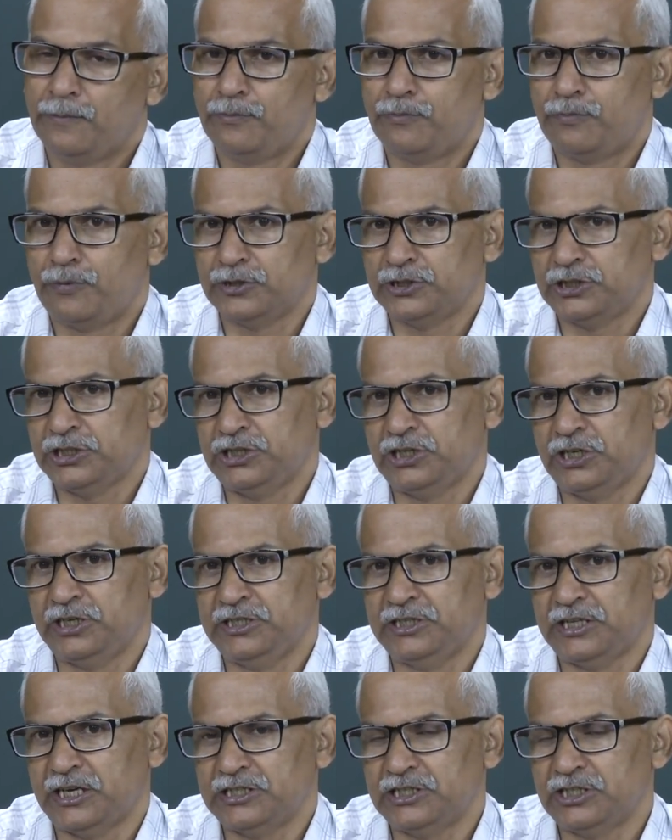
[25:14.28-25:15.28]
Processor
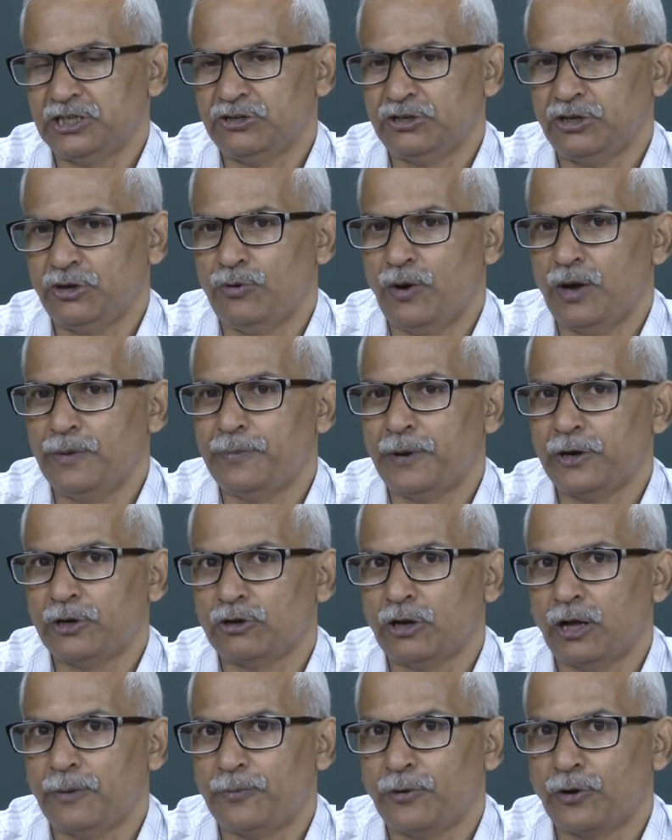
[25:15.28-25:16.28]
is executing one
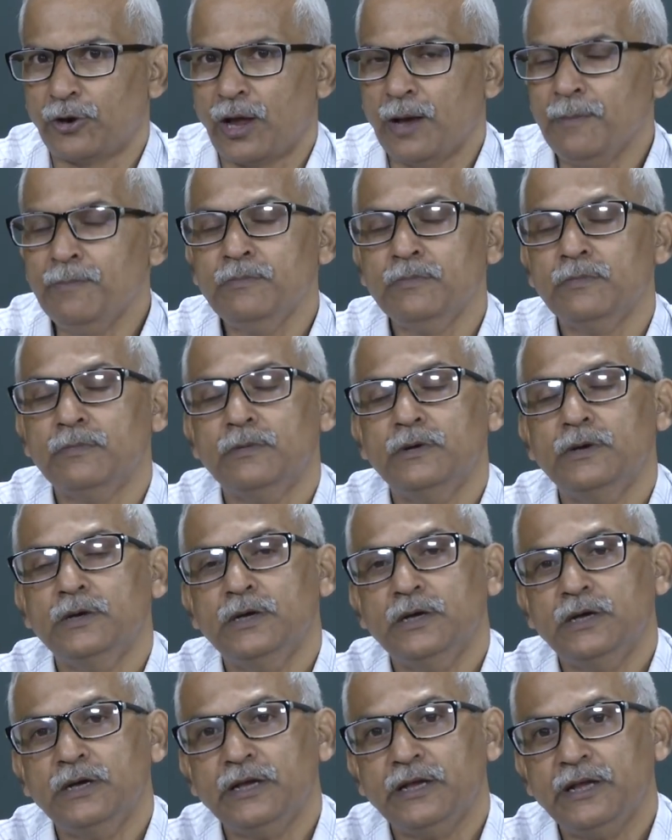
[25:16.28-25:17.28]
particular program,
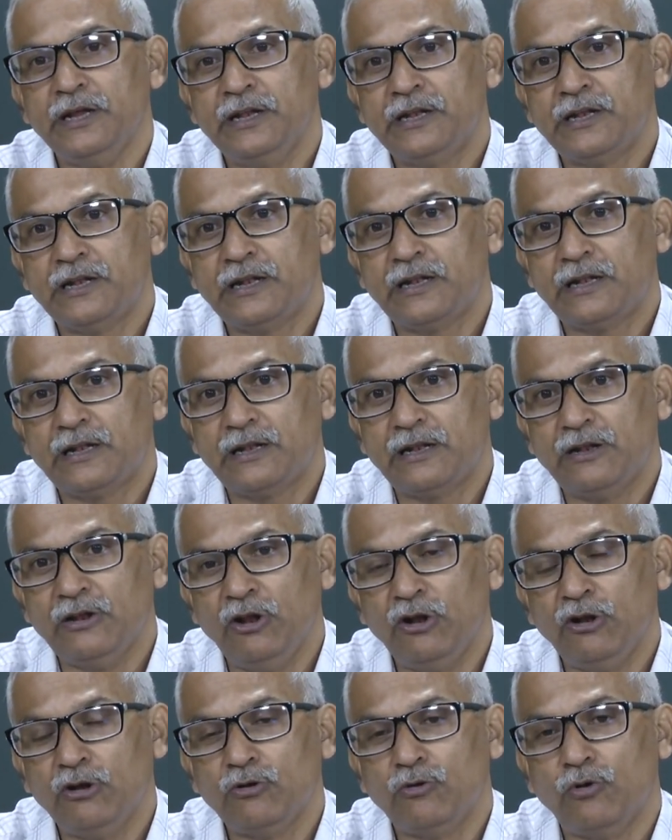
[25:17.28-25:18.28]
it
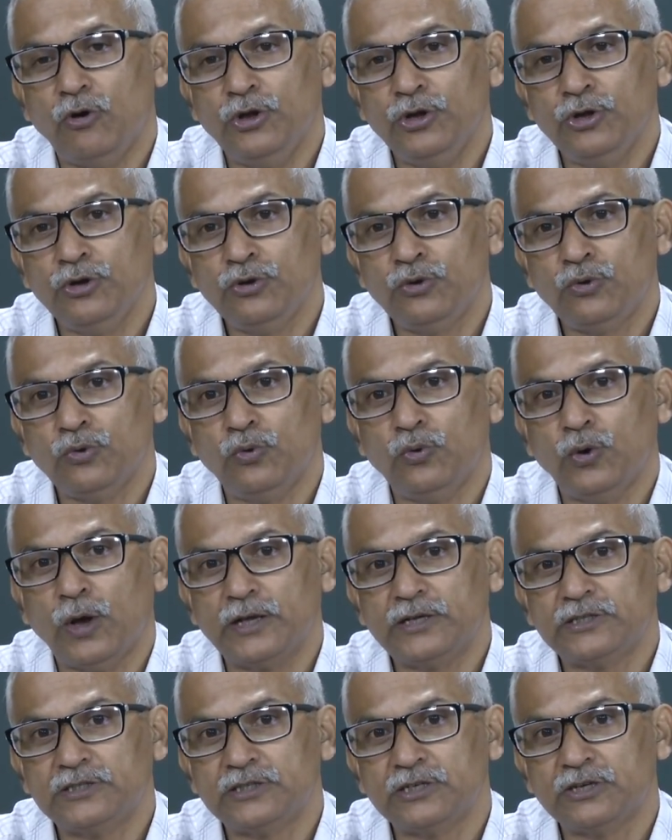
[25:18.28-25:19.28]
will going to
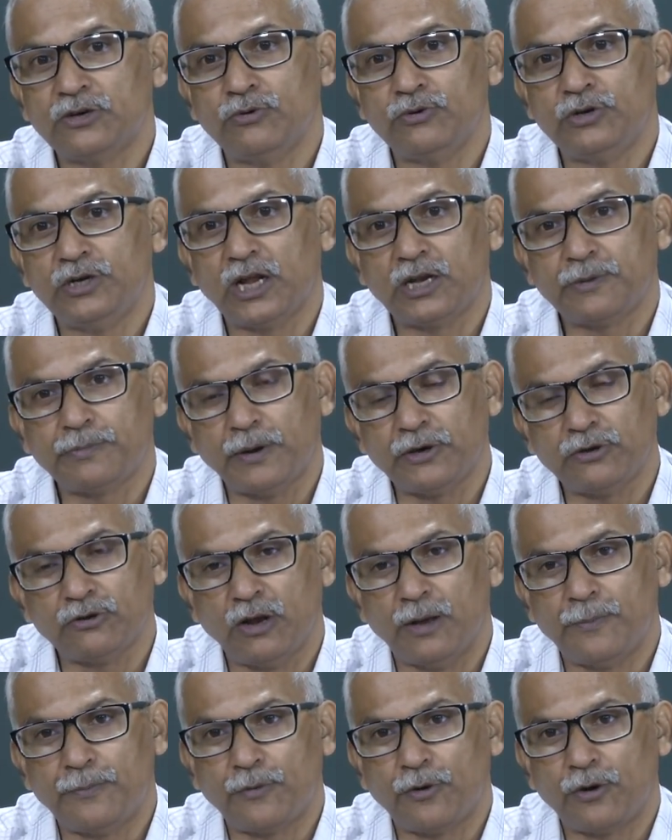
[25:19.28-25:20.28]
execute that
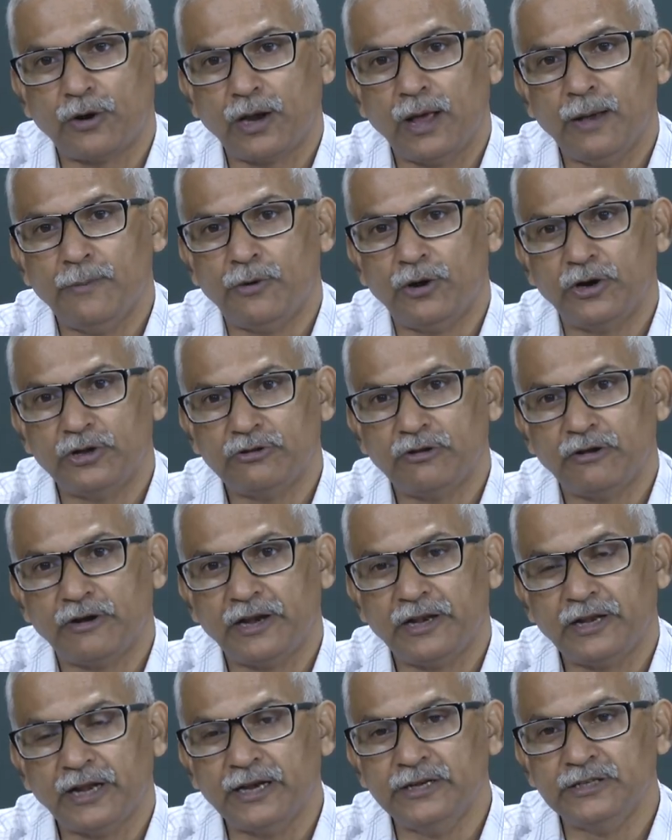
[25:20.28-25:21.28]
particular program or it will
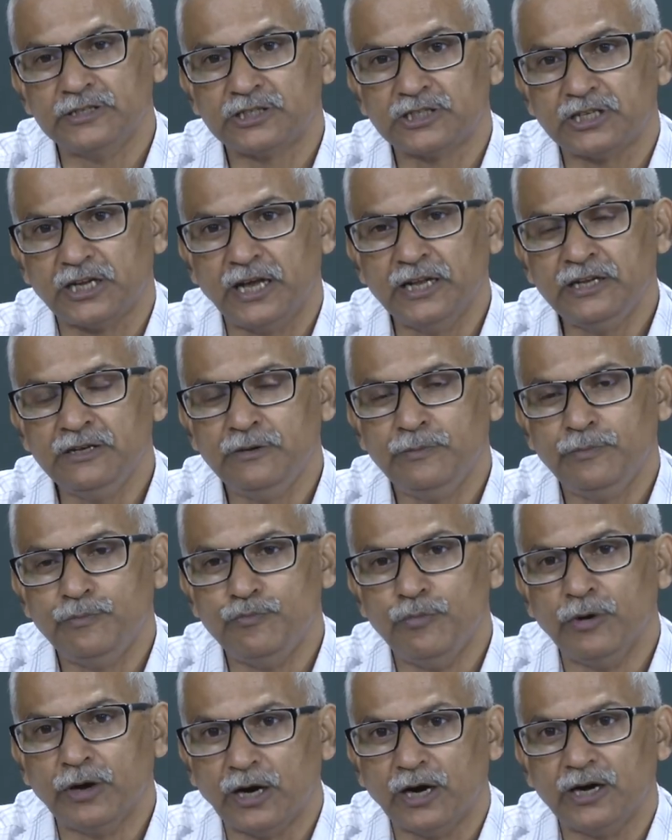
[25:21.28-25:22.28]
return its state
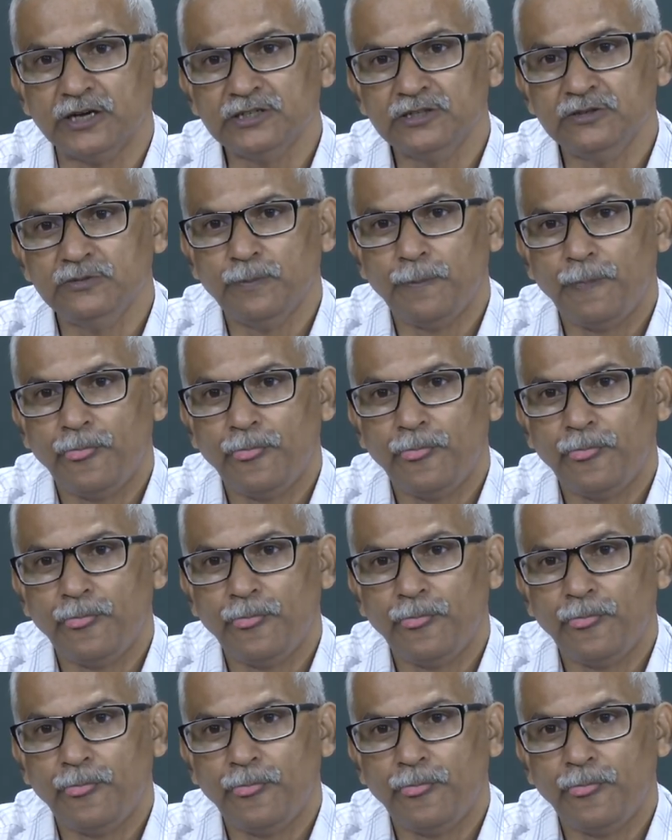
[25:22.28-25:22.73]
because